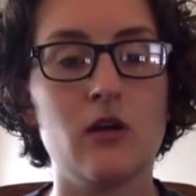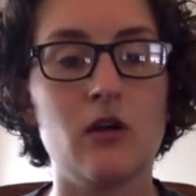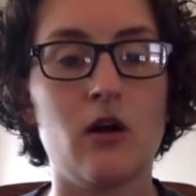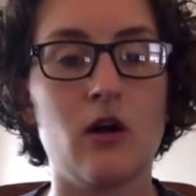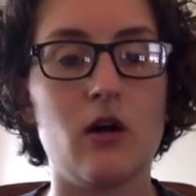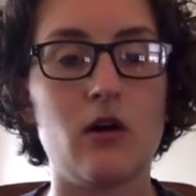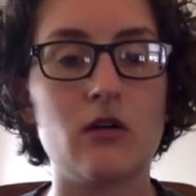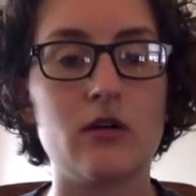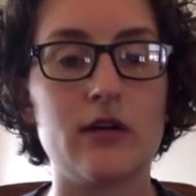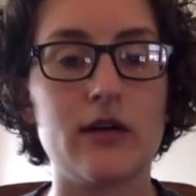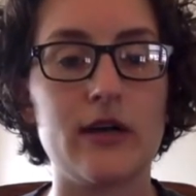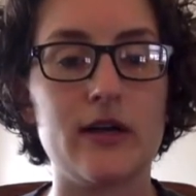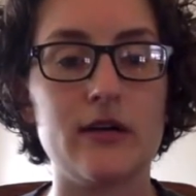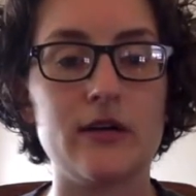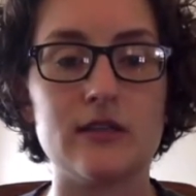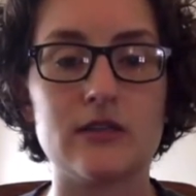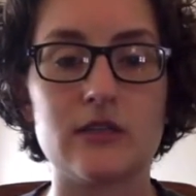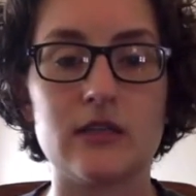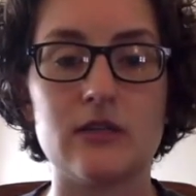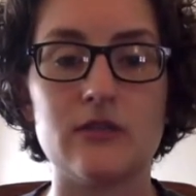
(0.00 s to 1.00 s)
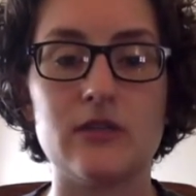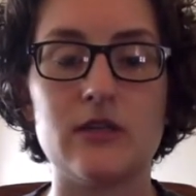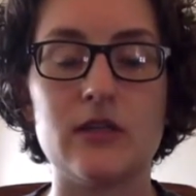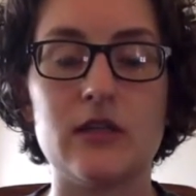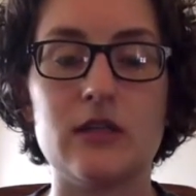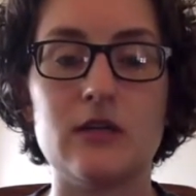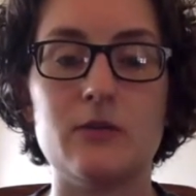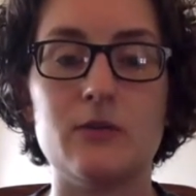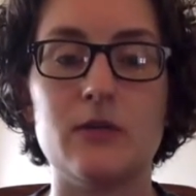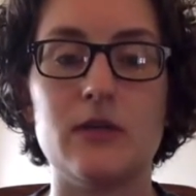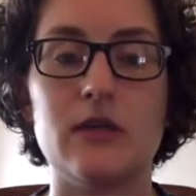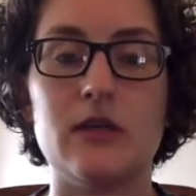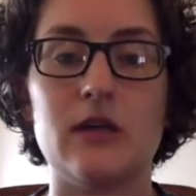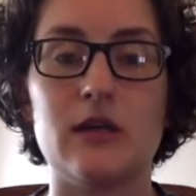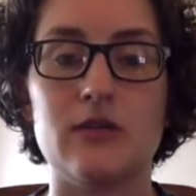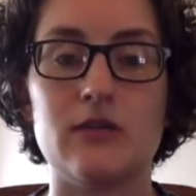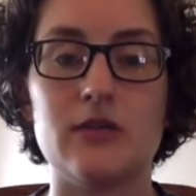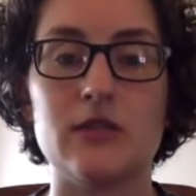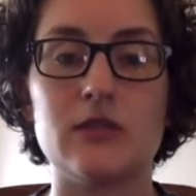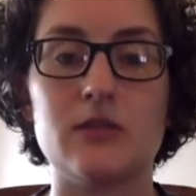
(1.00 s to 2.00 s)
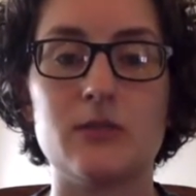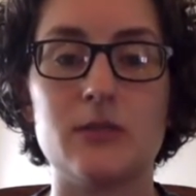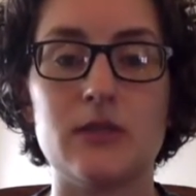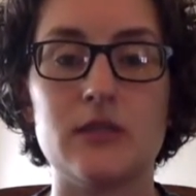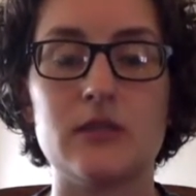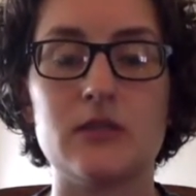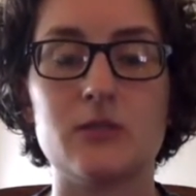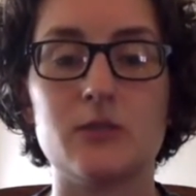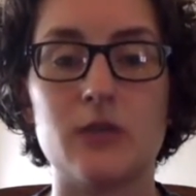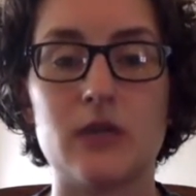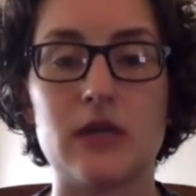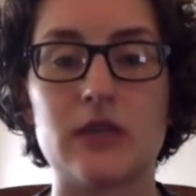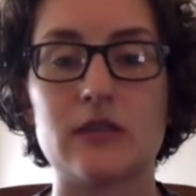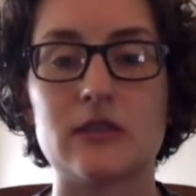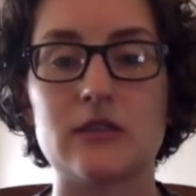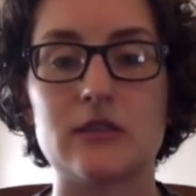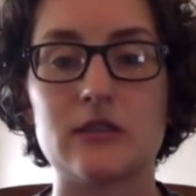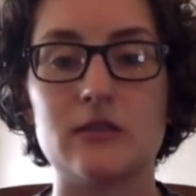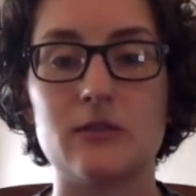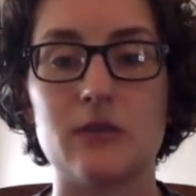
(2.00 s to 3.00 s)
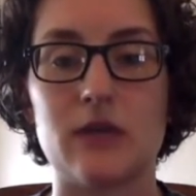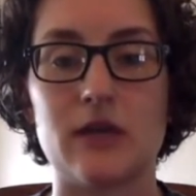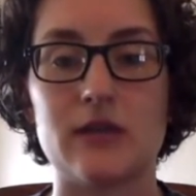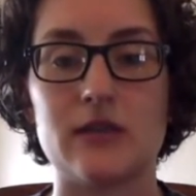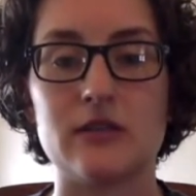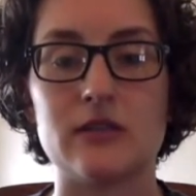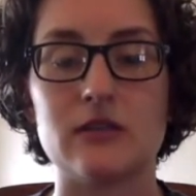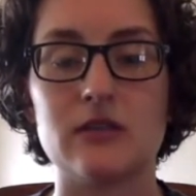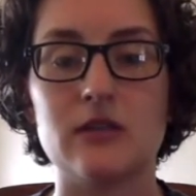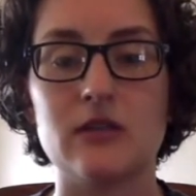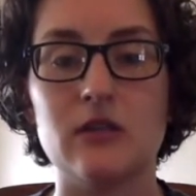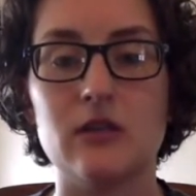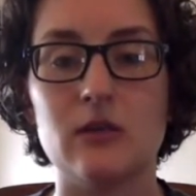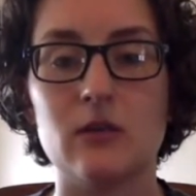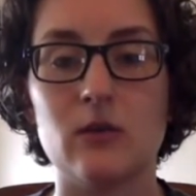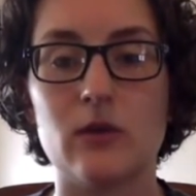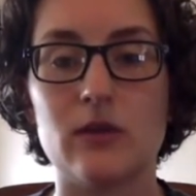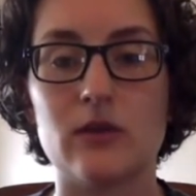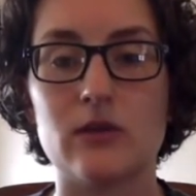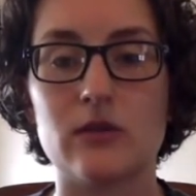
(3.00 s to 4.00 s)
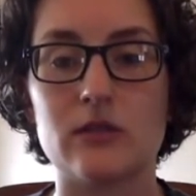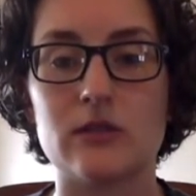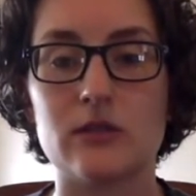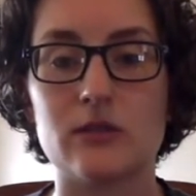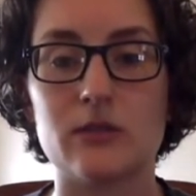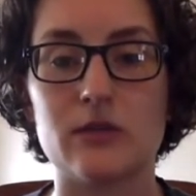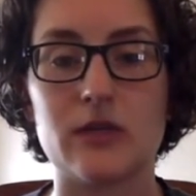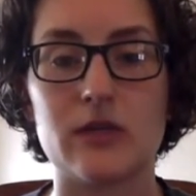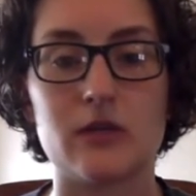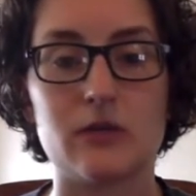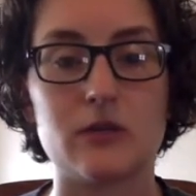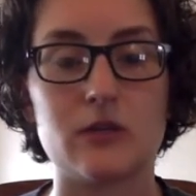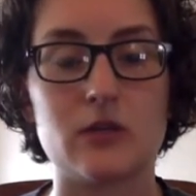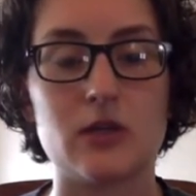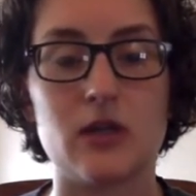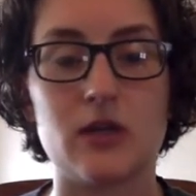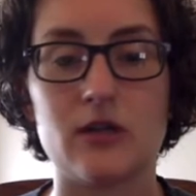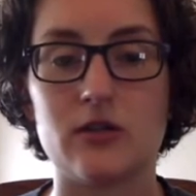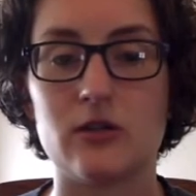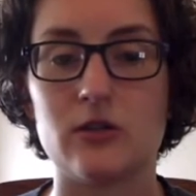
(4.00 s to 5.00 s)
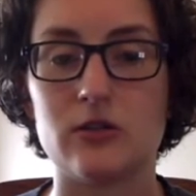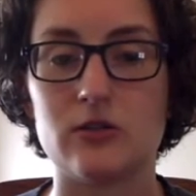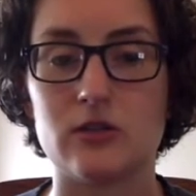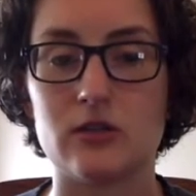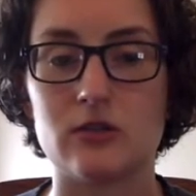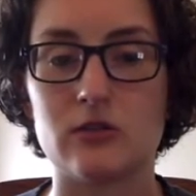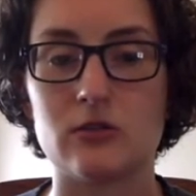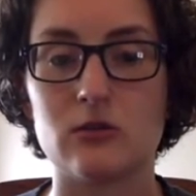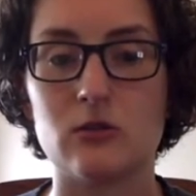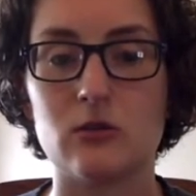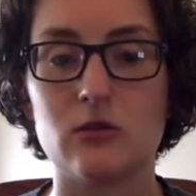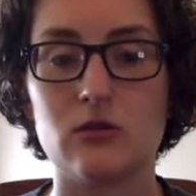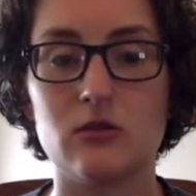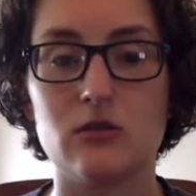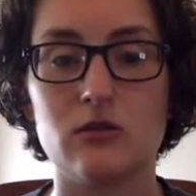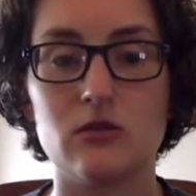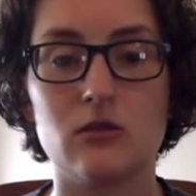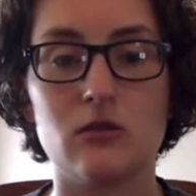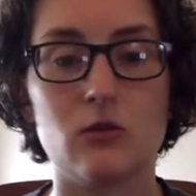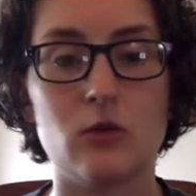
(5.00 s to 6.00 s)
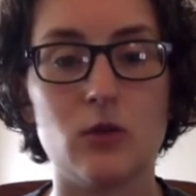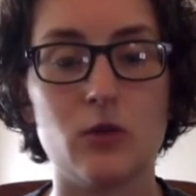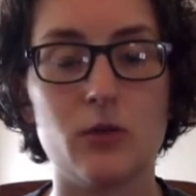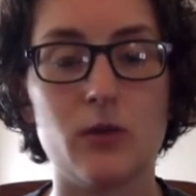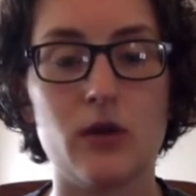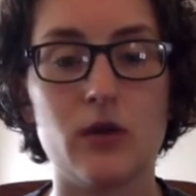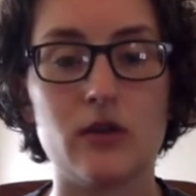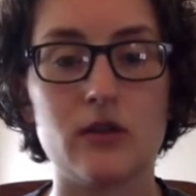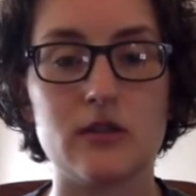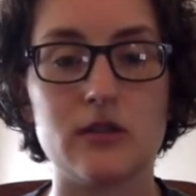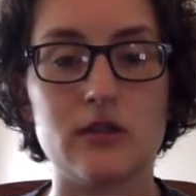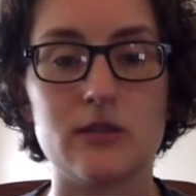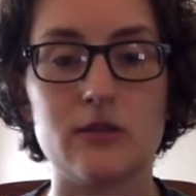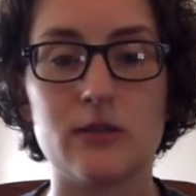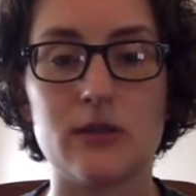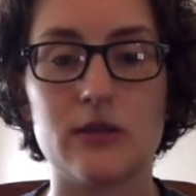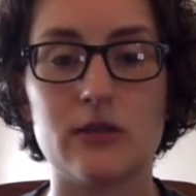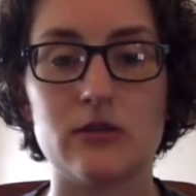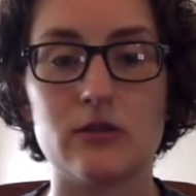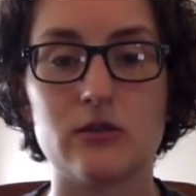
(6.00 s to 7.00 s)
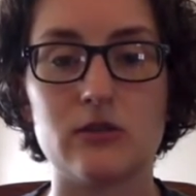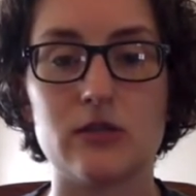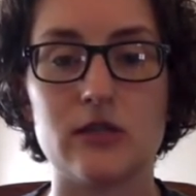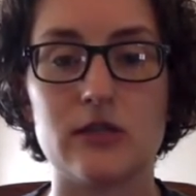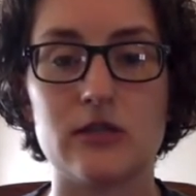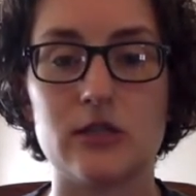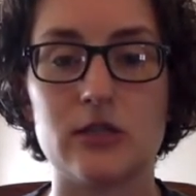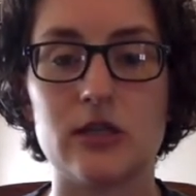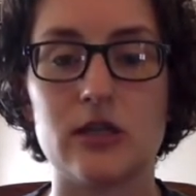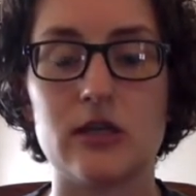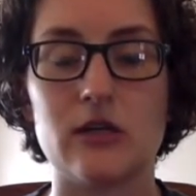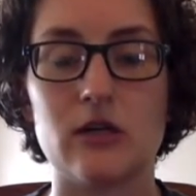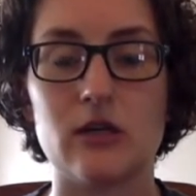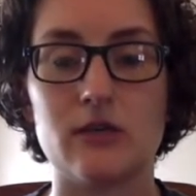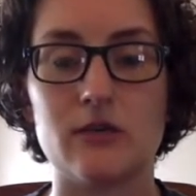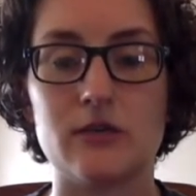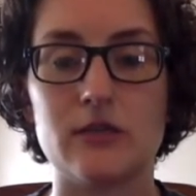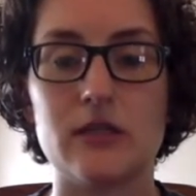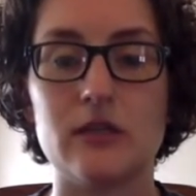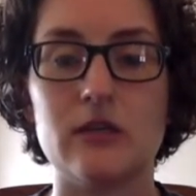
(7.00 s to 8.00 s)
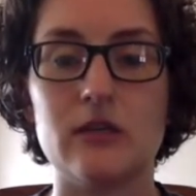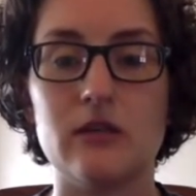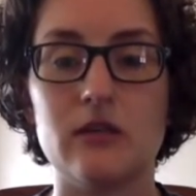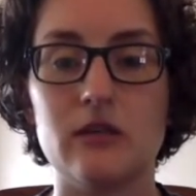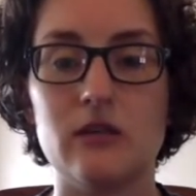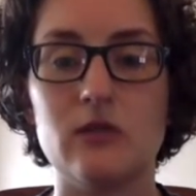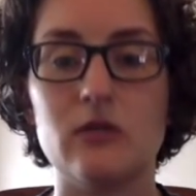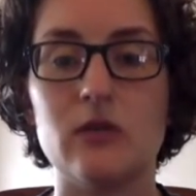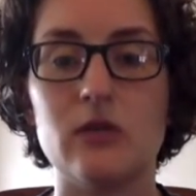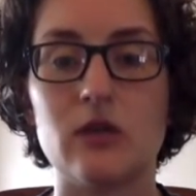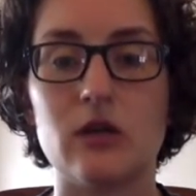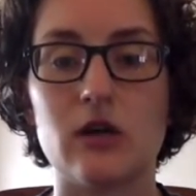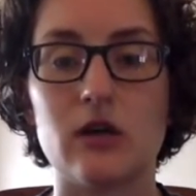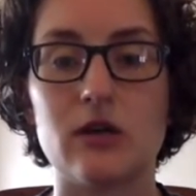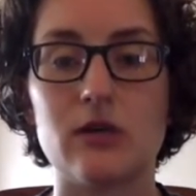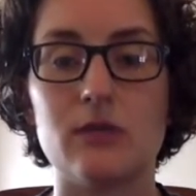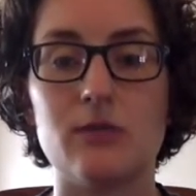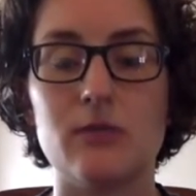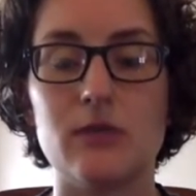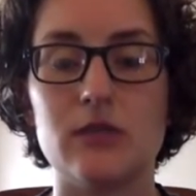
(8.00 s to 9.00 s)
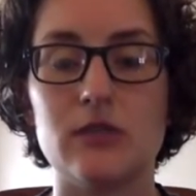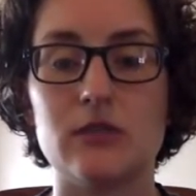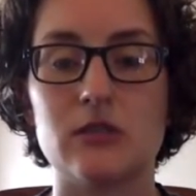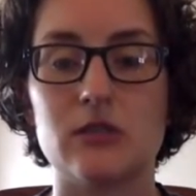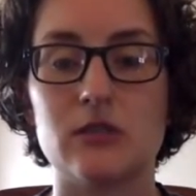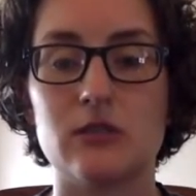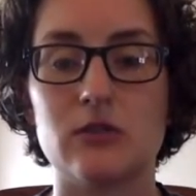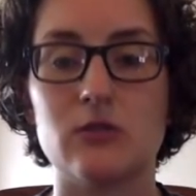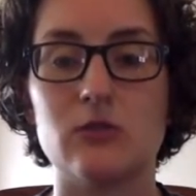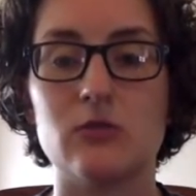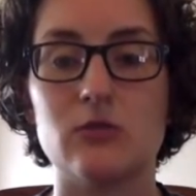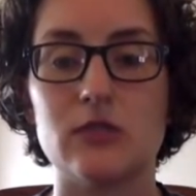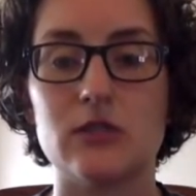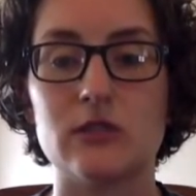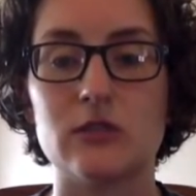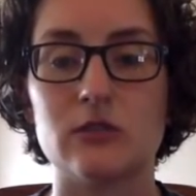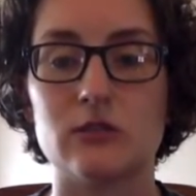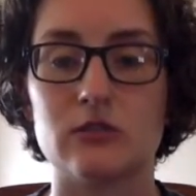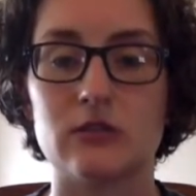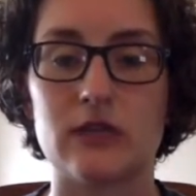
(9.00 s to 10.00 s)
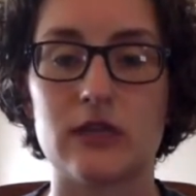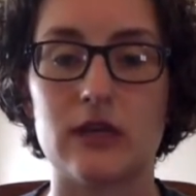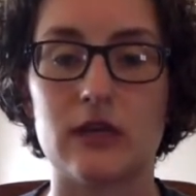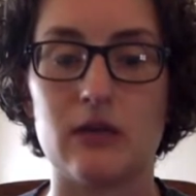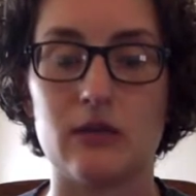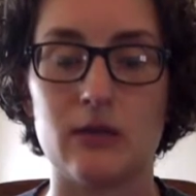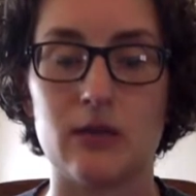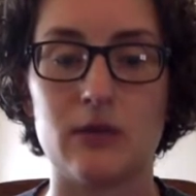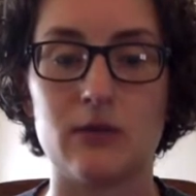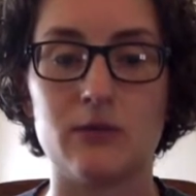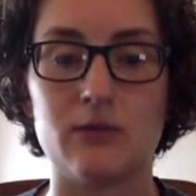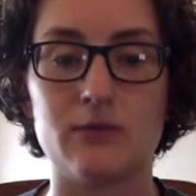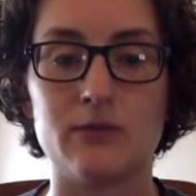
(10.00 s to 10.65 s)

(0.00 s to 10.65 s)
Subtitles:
All care is given keeping evidence-based practice in mind, whether it's something I was taught in nursing school or a policy my nurse educator updated the unit on based on new research that came out.